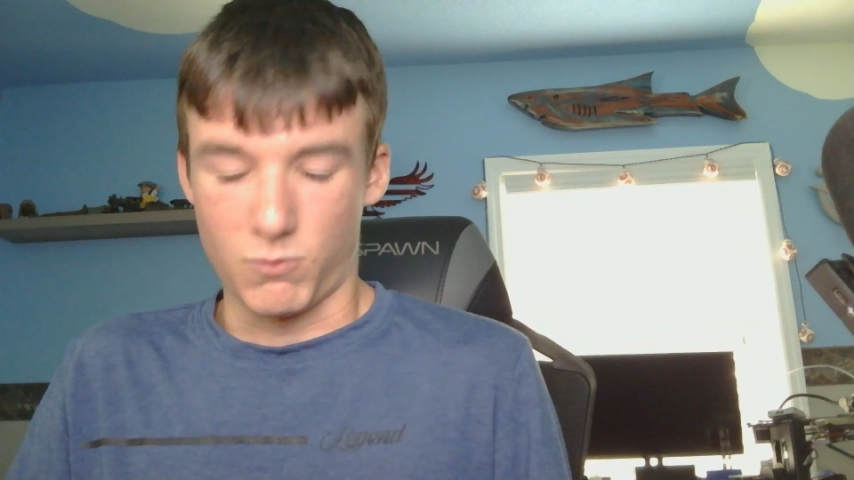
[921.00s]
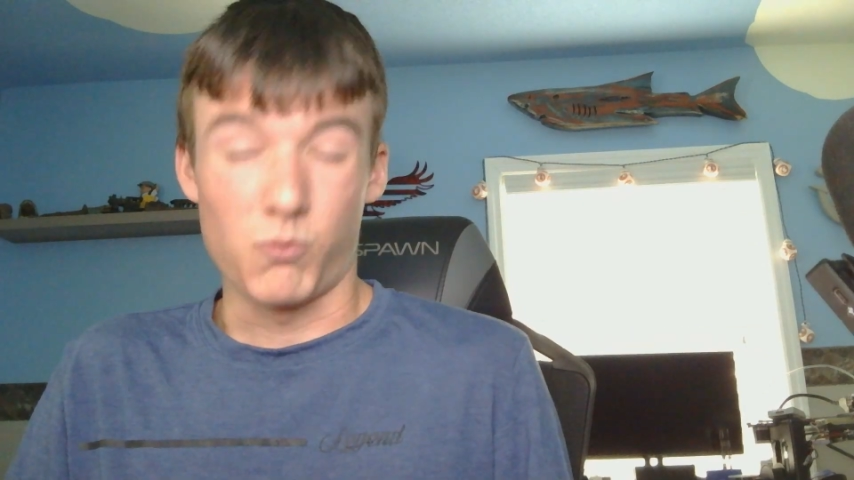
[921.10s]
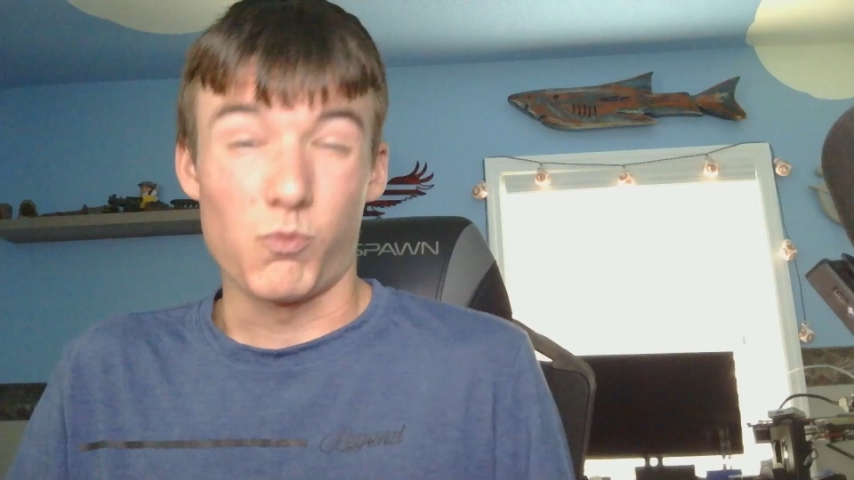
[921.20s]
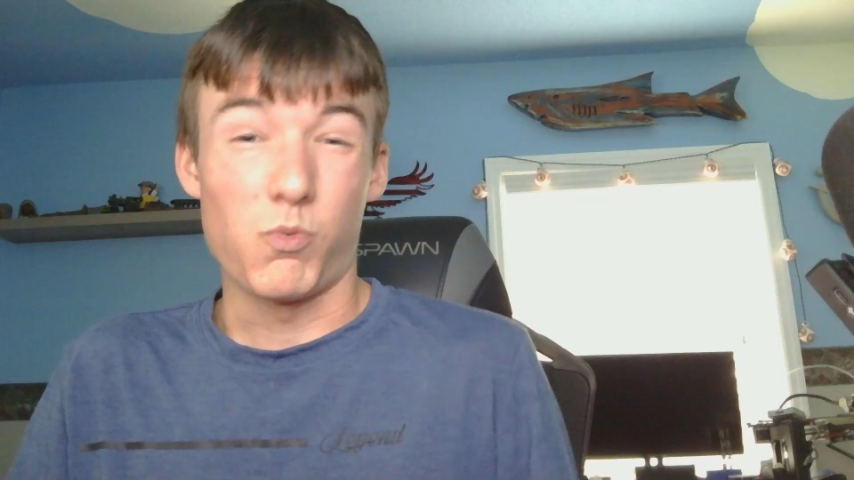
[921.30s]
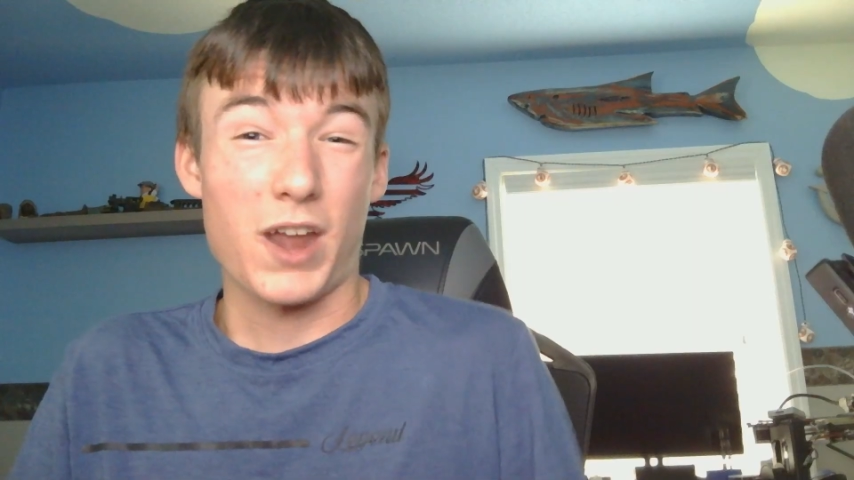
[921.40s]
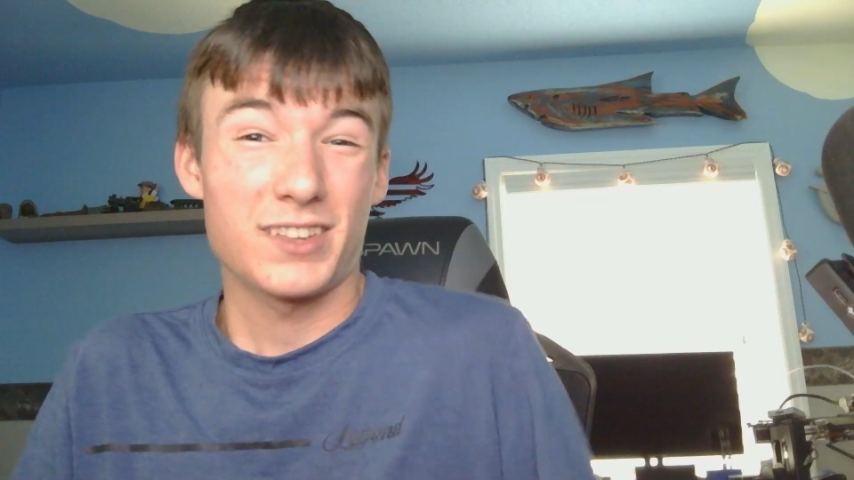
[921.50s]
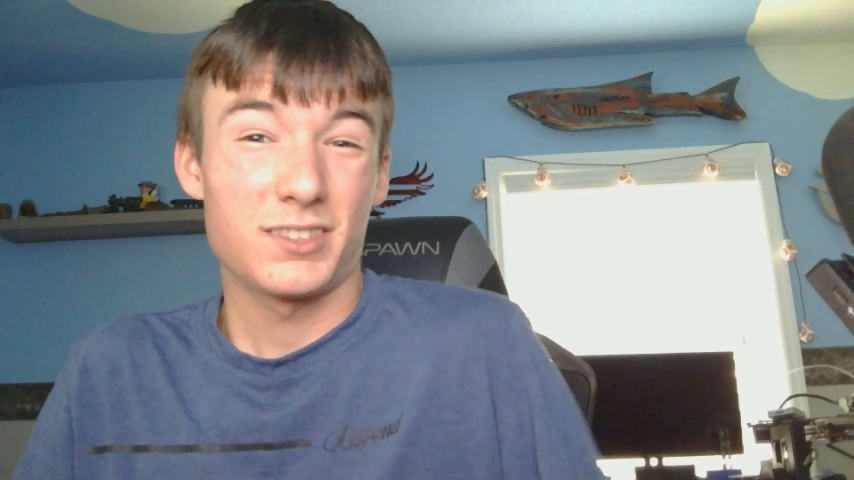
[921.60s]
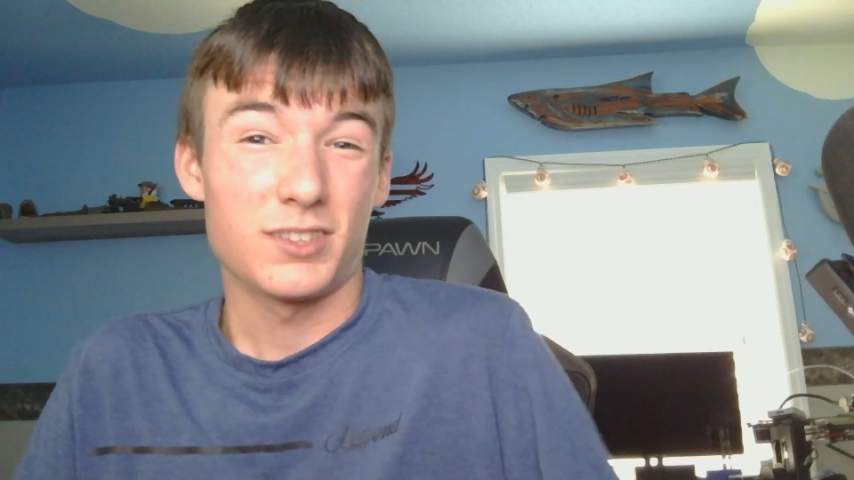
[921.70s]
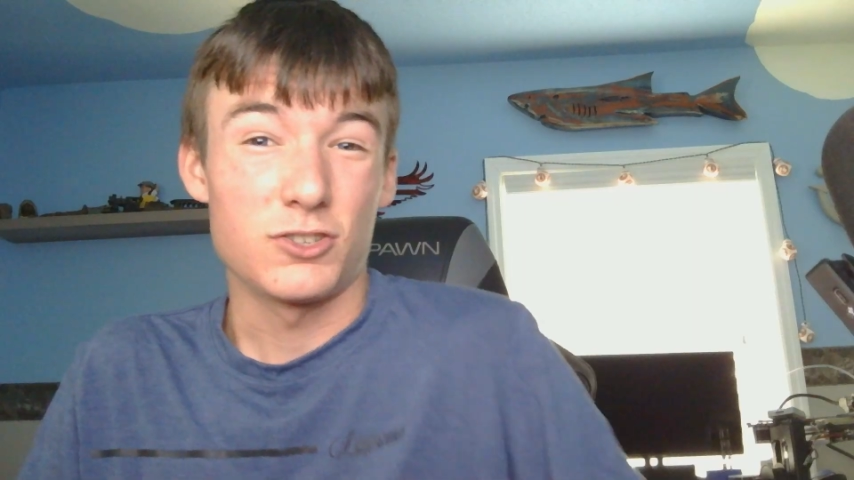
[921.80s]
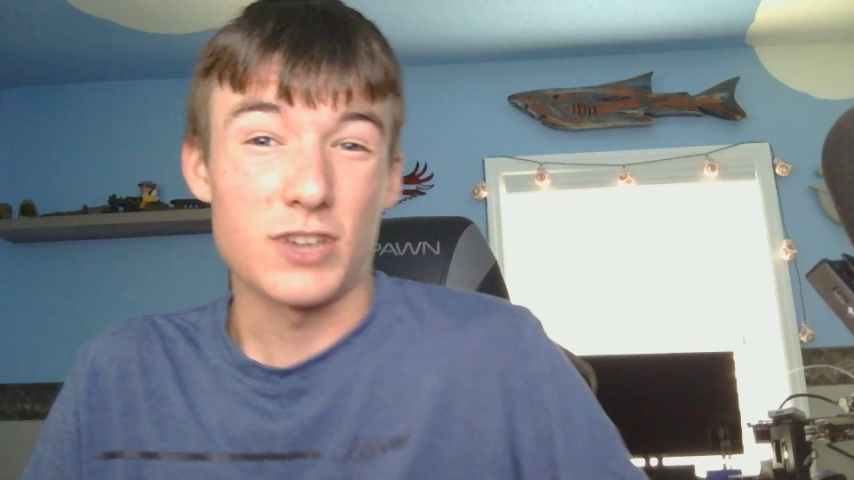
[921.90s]
Would I
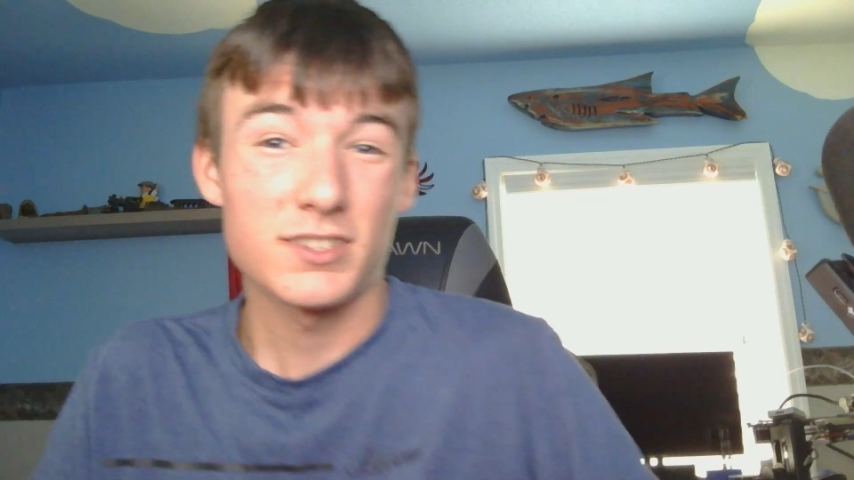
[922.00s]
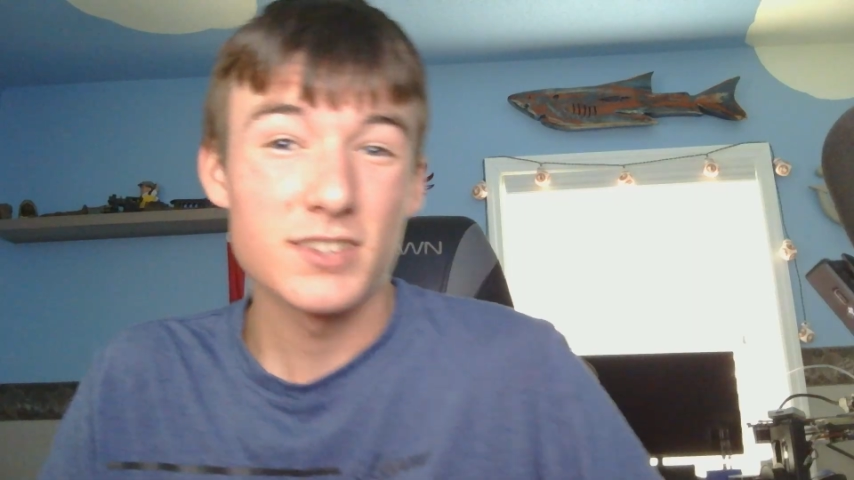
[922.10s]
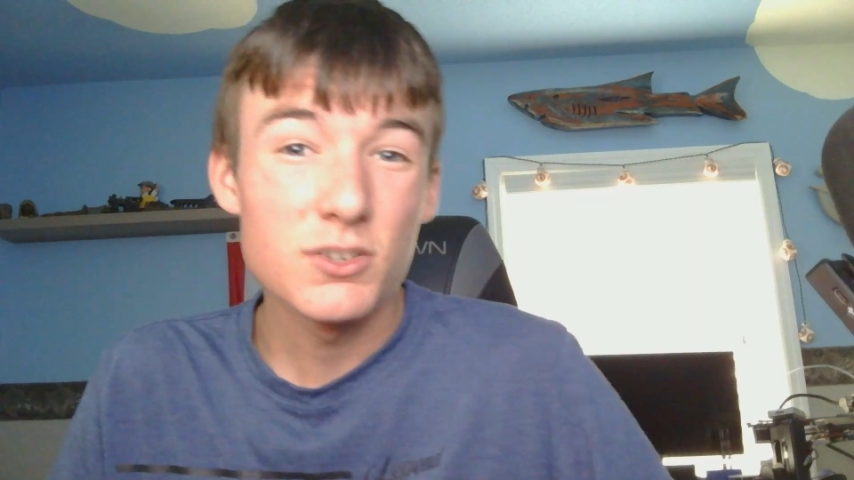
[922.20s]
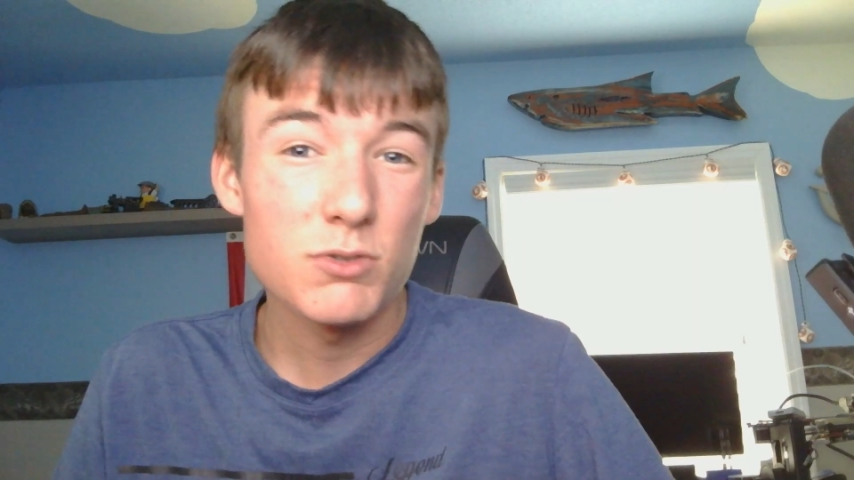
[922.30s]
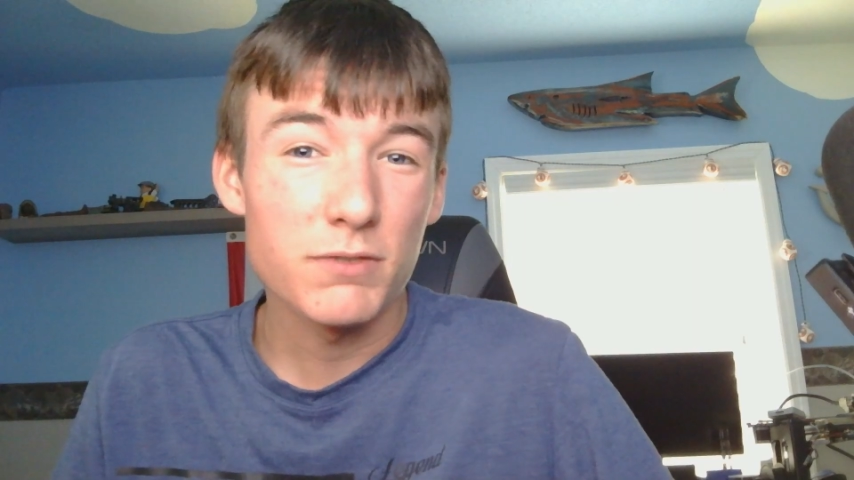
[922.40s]
suggest it to a